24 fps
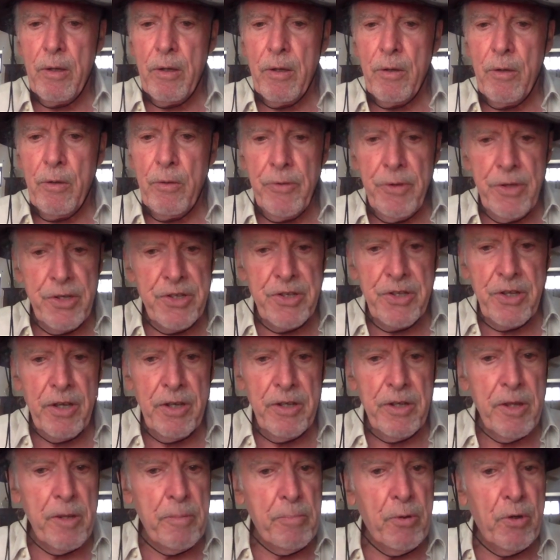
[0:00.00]
On this
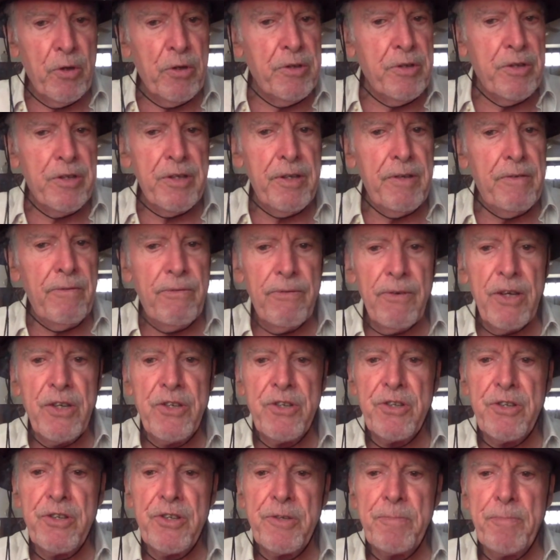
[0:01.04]
side of the pond, an
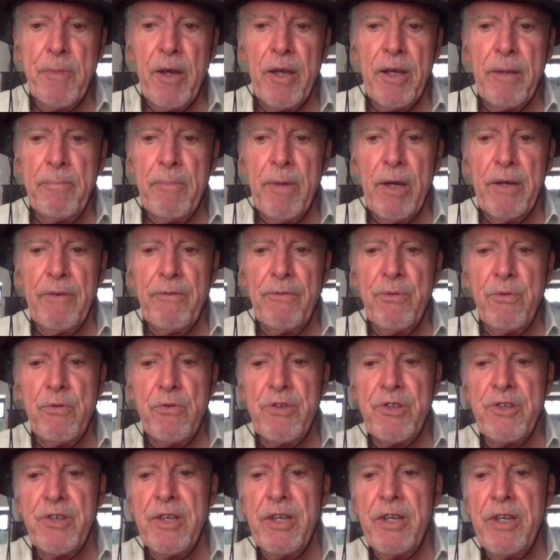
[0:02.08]
inflation spike might
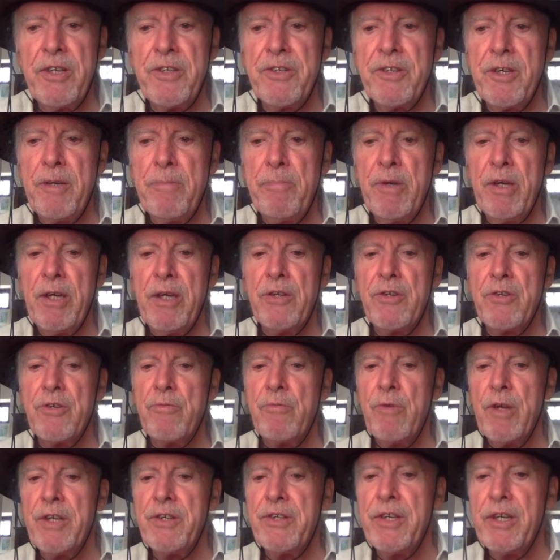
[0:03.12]
force the ECB into
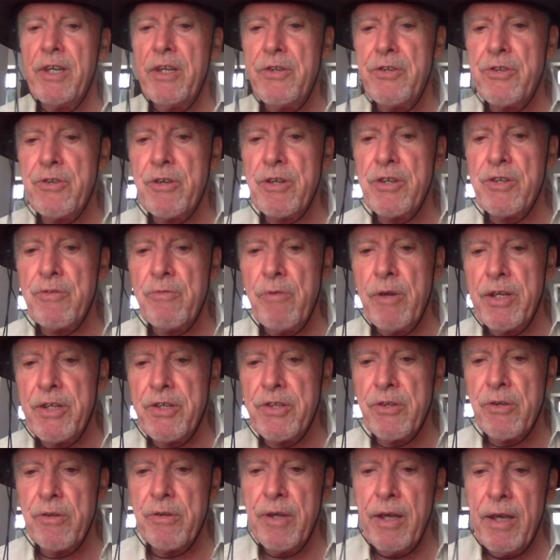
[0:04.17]
raising interest
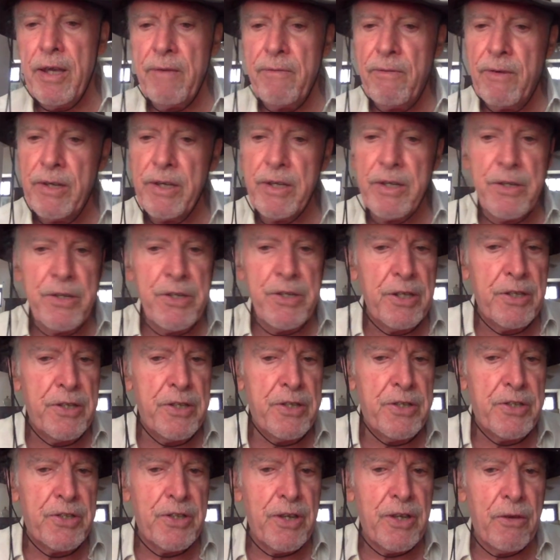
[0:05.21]
rates on heavily
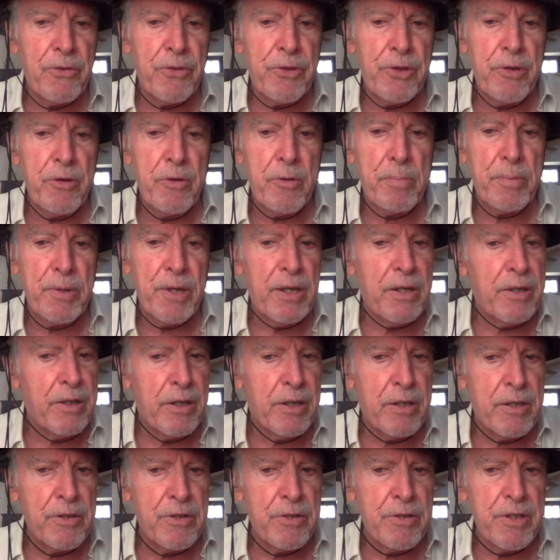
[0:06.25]
indebted South European
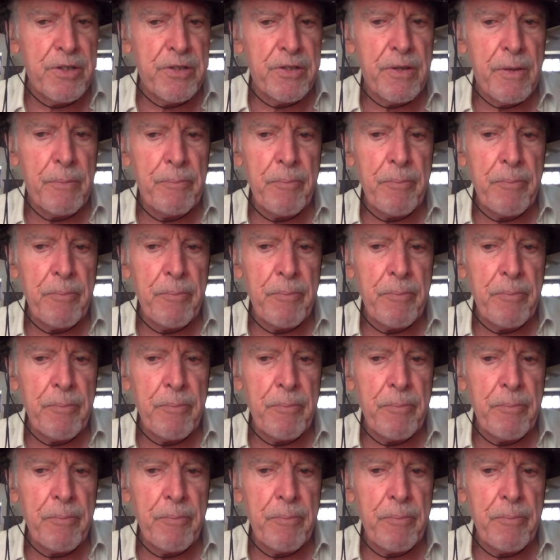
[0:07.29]
countries,